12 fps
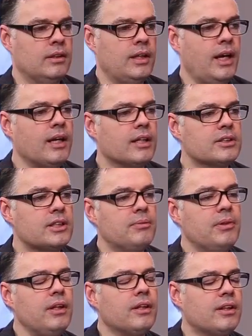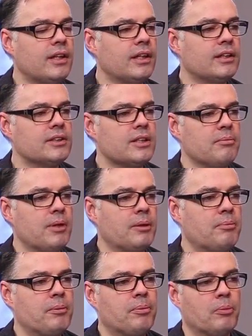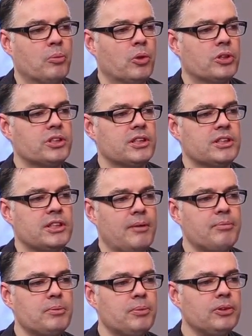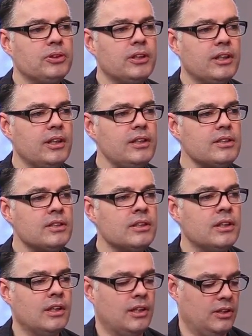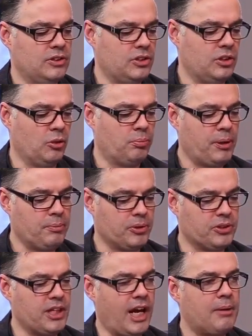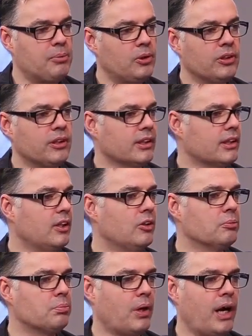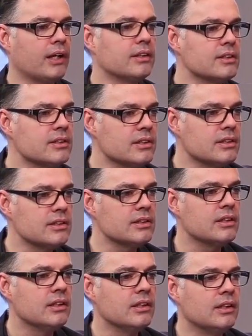Yeah, some of the things that make people more susceptible to this is, people dabble in occult practices.